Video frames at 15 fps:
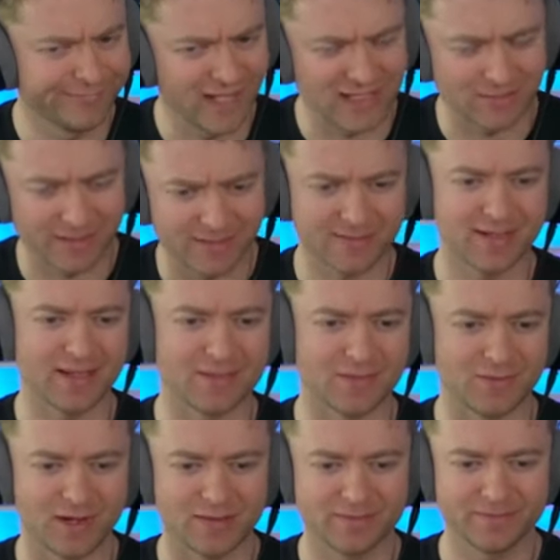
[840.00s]
Doesn't make sense,
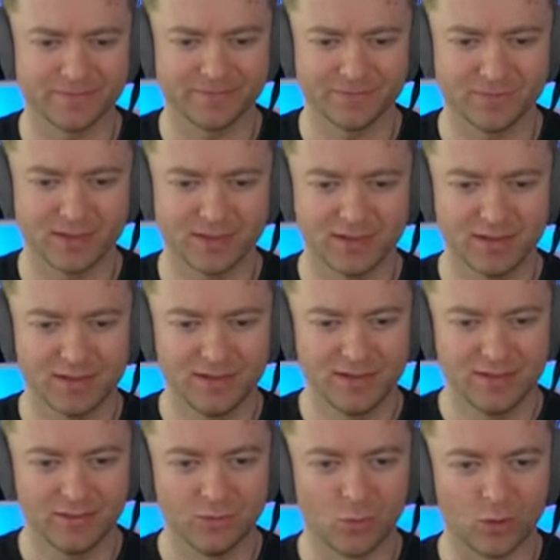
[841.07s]
right?
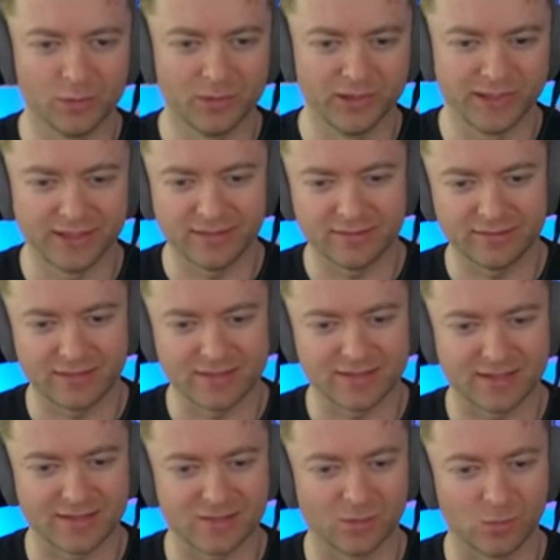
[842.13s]
Normally, this
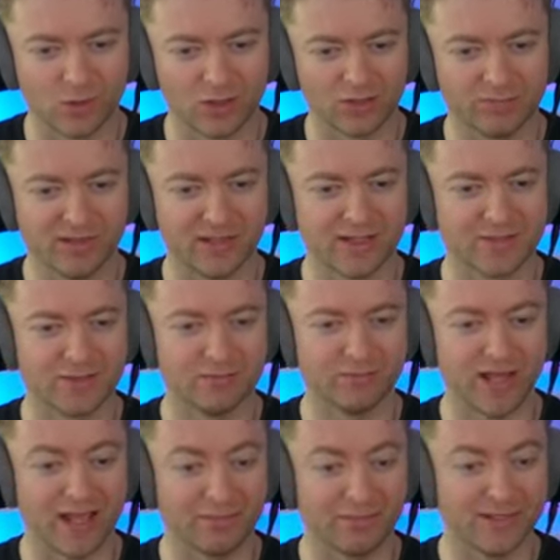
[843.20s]
doesn't work because when
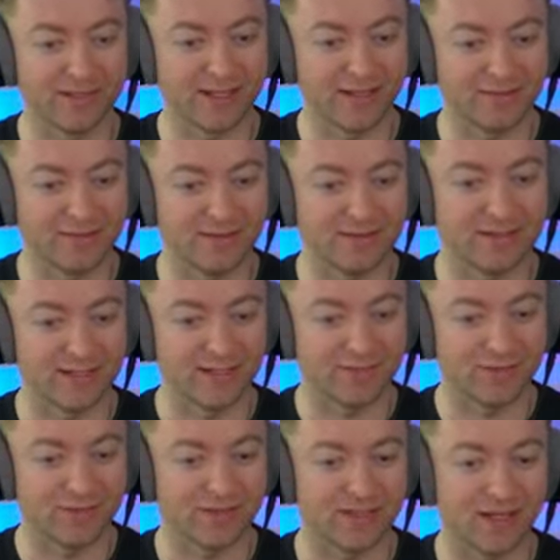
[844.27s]
black plays knight c6
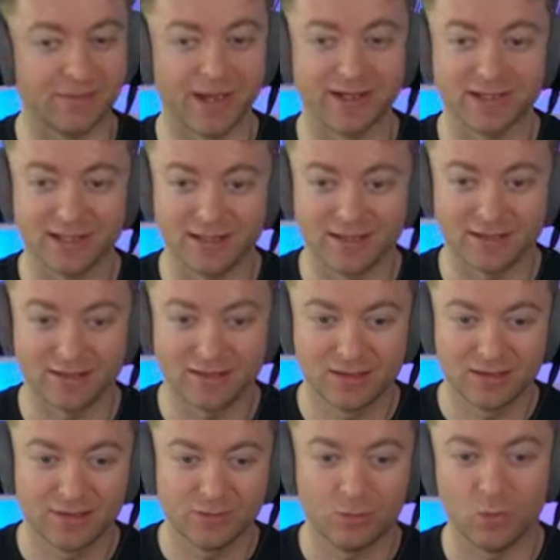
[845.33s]
for the same idea,
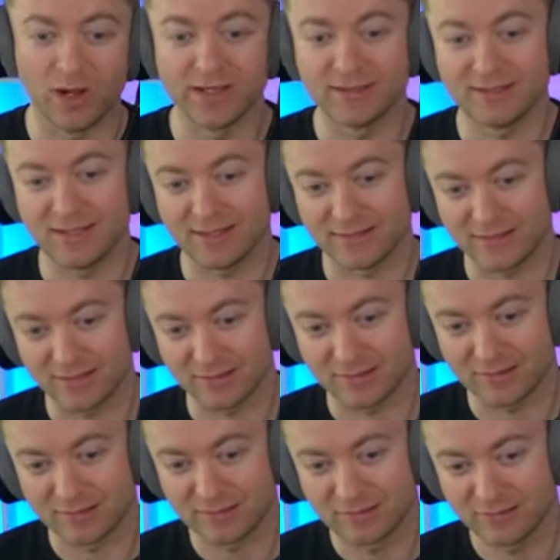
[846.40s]
white takes here.
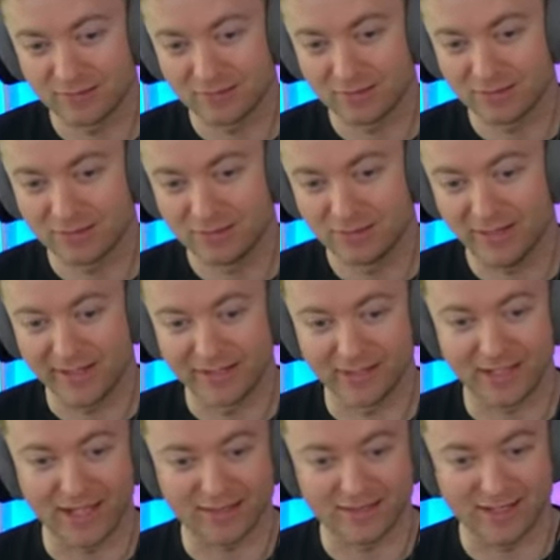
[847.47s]
And you
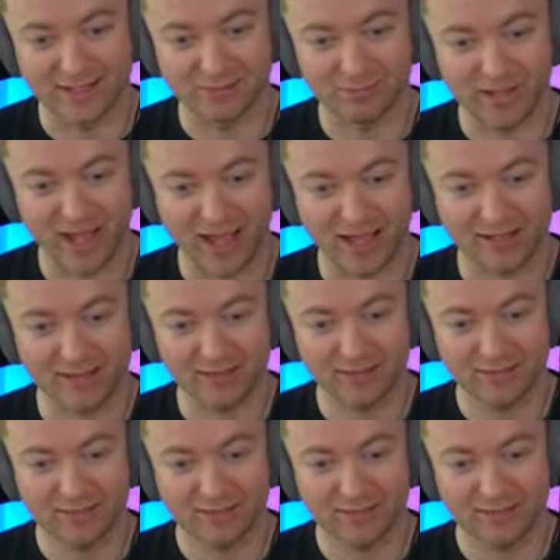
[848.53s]
can't take it back.